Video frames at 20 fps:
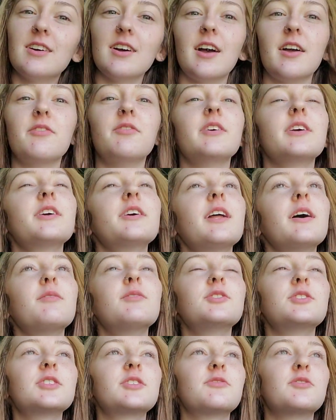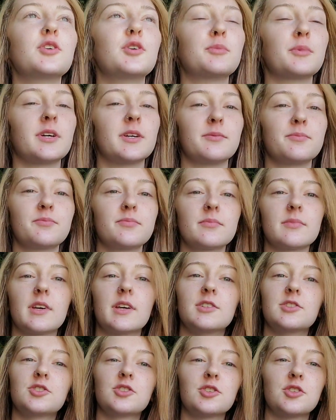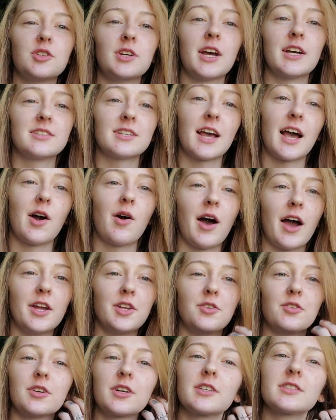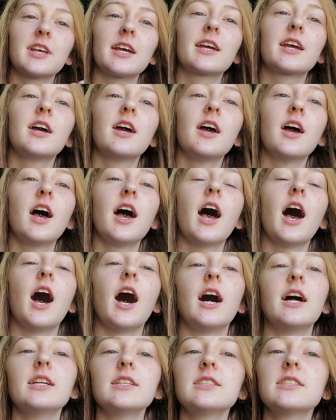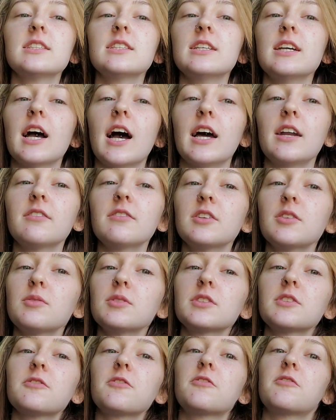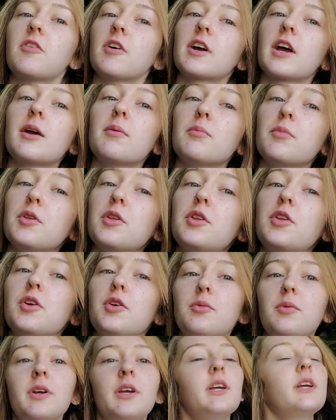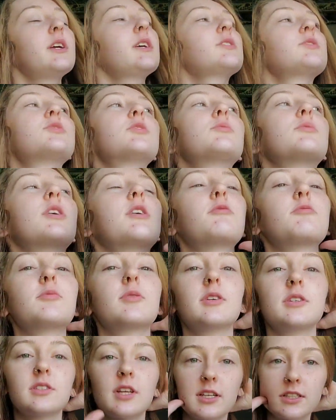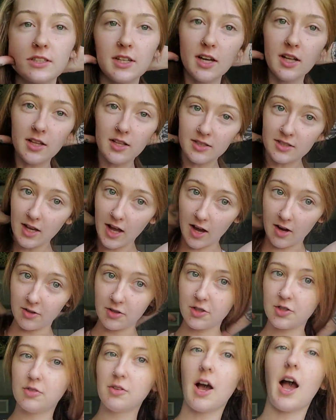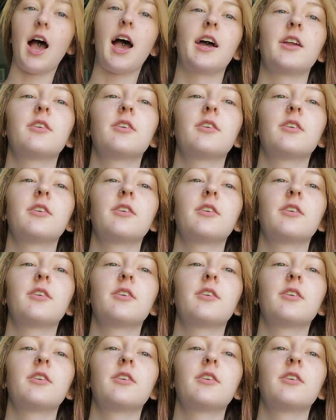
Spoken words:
I figured I would just film it and show you guys how I do it. Because like honestly, I don't know what the fuck I'm doing. So when everybody's like, tell us how you do it,